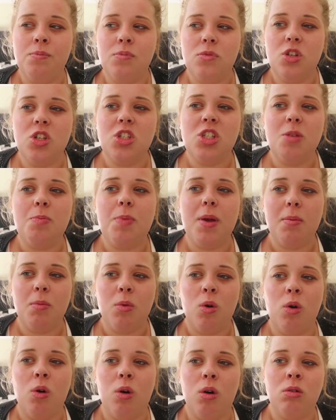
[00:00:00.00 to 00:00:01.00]
Just a bit
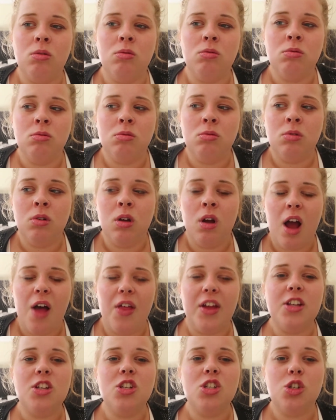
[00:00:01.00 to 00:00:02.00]
more, I
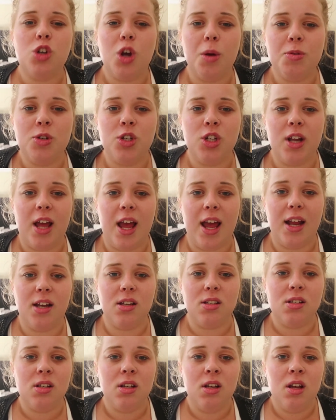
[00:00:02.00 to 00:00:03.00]
think, description
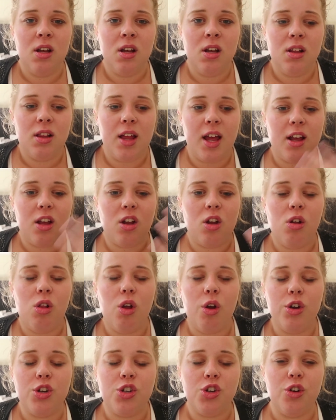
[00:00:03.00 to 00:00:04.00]
and like
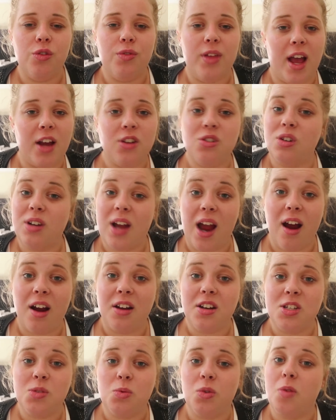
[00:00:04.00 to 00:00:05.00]
closure of the actual
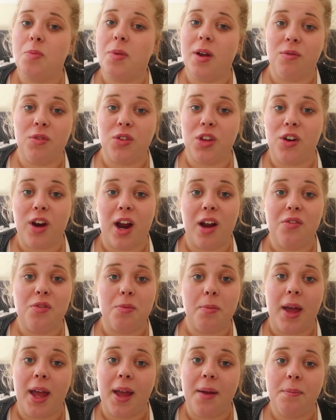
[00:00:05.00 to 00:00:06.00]
characters would have been really great
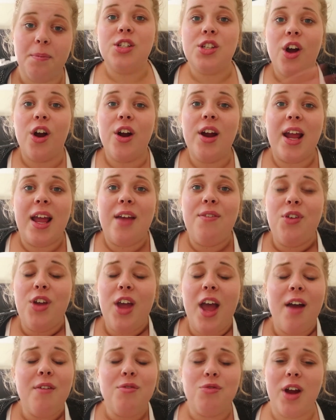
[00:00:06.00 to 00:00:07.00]
for me. So if you
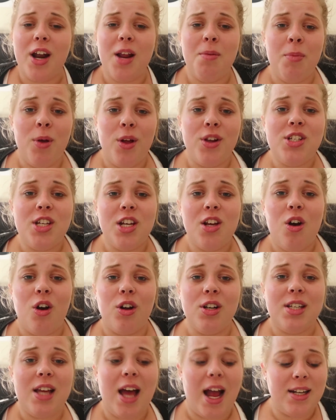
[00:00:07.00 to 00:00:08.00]
have read Emergency
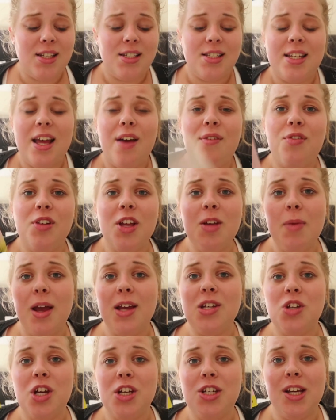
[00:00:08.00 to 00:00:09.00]
Contact, definitely
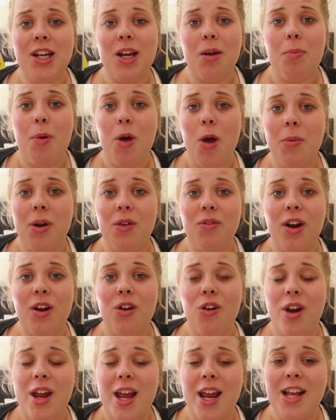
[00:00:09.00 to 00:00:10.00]
make sure you check out Permanent
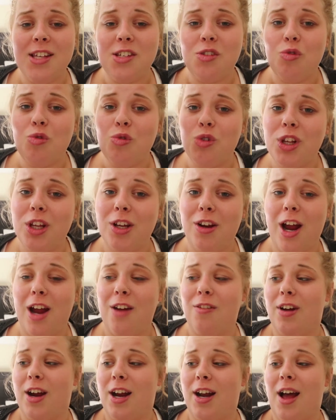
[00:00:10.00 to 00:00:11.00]
Record. It is a really
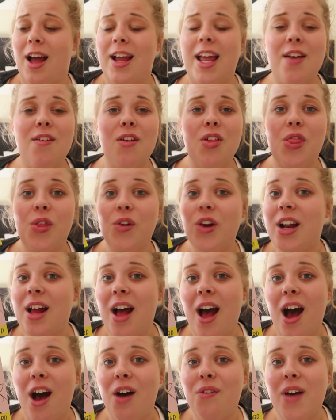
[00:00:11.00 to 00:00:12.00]
great read. I gave it
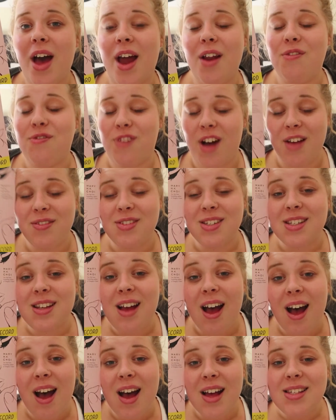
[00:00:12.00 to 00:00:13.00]
3.5 out of 5
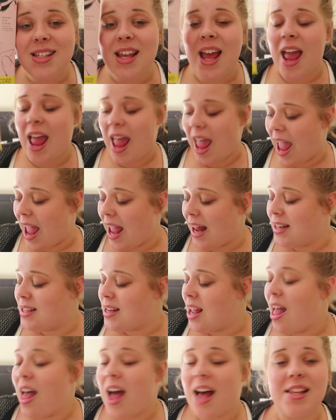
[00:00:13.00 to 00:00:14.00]
stars.
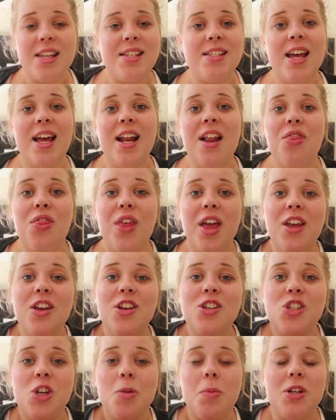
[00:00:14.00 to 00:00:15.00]
And as I said, thank
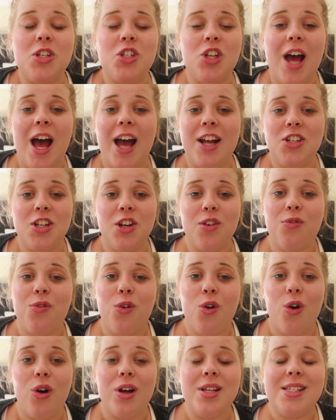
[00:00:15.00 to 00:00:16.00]
you so much to Hatchet
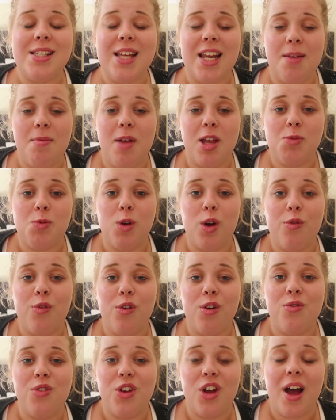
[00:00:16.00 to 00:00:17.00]
for sending me this book for
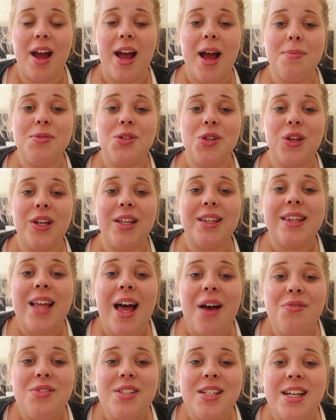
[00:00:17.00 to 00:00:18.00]
review. I absolutely
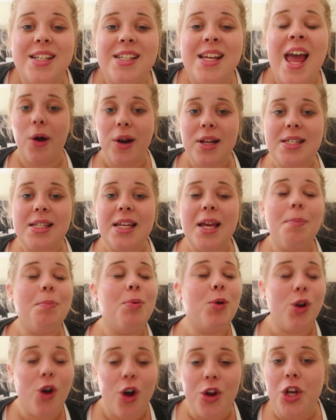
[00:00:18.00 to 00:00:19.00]
loved it. Honestly,
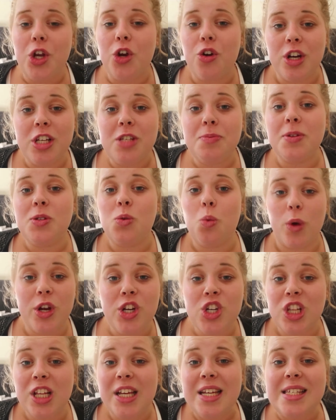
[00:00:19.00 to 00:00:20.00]
put it on your Christmas
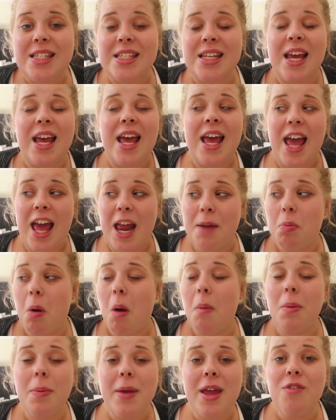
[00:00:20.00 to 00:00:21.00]
wish list. It'd
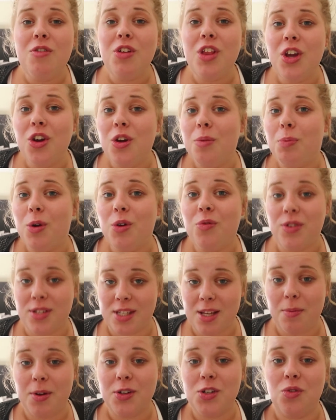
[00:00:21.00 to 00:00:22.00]
probably be a really good book for
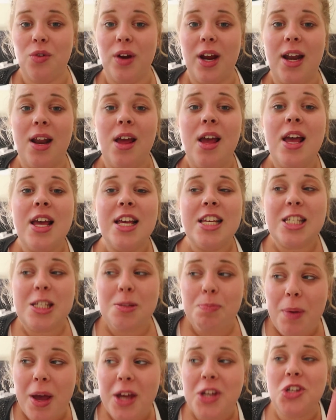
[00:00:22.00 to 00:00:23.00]
someone to read,
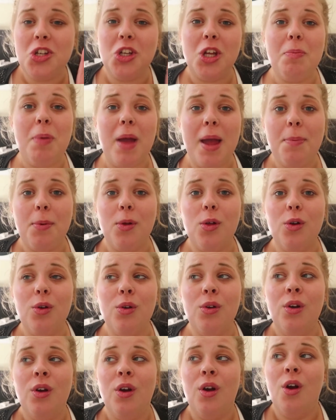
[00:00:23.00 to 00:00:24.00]
especially people
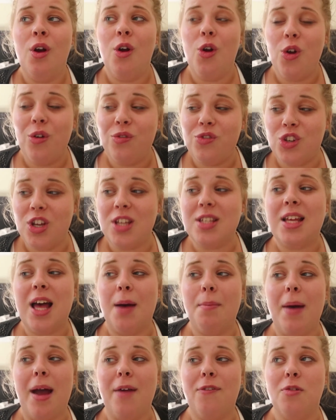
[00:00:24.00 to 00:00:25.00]
who have just
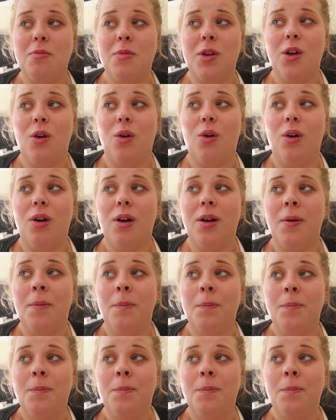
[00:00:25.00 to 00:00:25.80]
come back from New York.